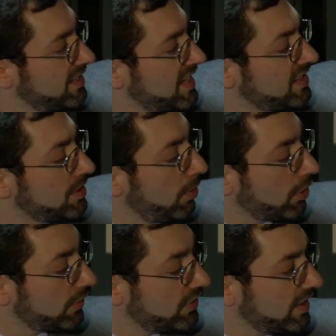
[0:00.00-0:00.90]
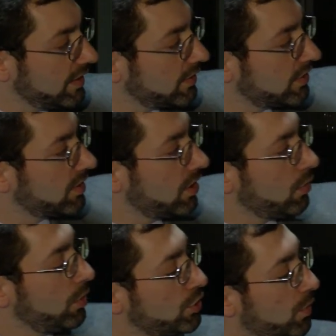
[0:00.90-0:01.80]
center block of seats
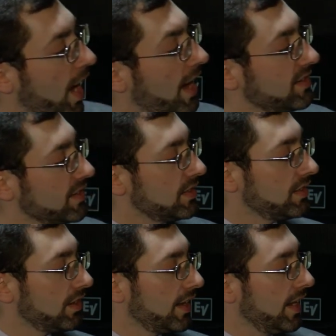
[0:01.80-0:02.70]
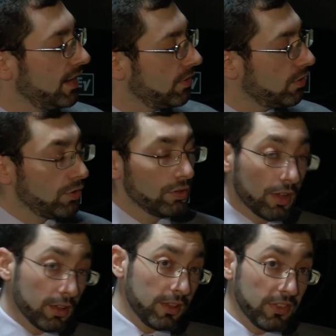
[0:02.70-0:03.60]
which were added in
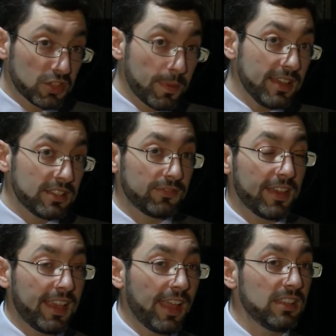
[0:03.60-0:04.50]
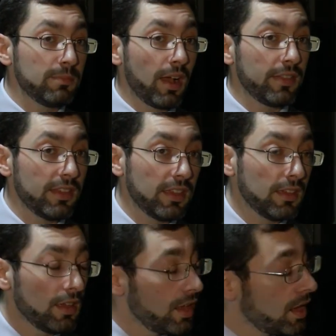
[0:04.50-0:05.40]
the space vacated by the
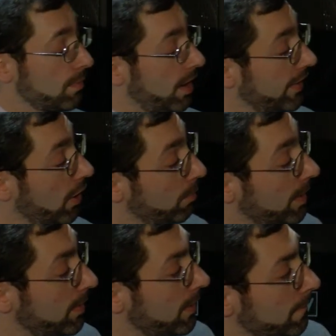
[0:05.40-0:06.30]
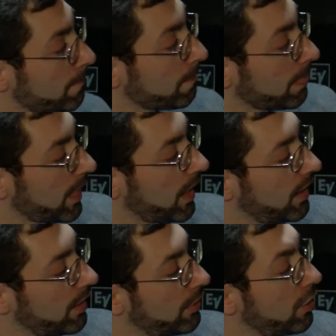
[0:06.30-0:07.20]
old bimah.
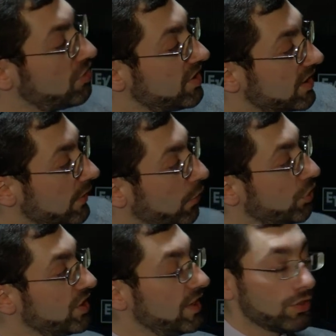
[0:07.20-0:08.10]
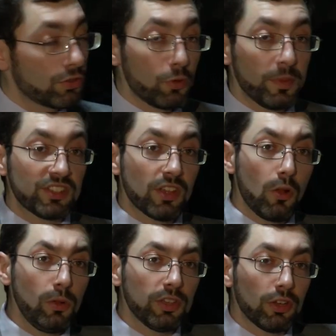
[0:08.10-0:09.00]
Those 64 seats could all be
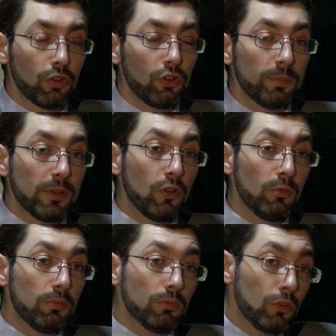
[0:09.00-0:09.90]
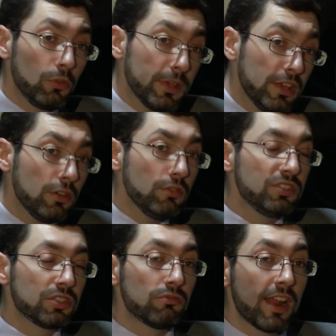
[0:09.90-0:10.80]
sold and could all be
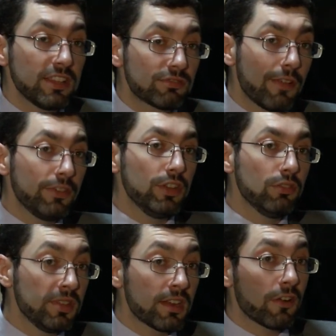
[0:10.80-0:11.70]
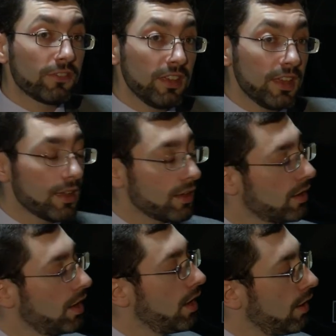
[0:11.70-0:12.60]
used to raise revenue year after year
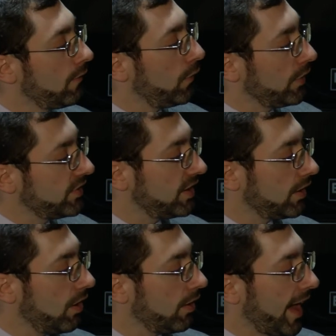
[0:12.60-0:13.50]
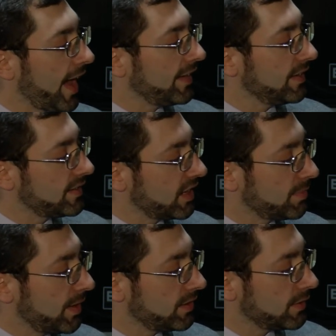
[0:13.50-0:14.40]
for the synagogue and its
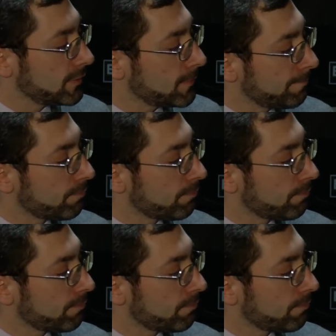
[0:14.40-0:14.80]
expenses.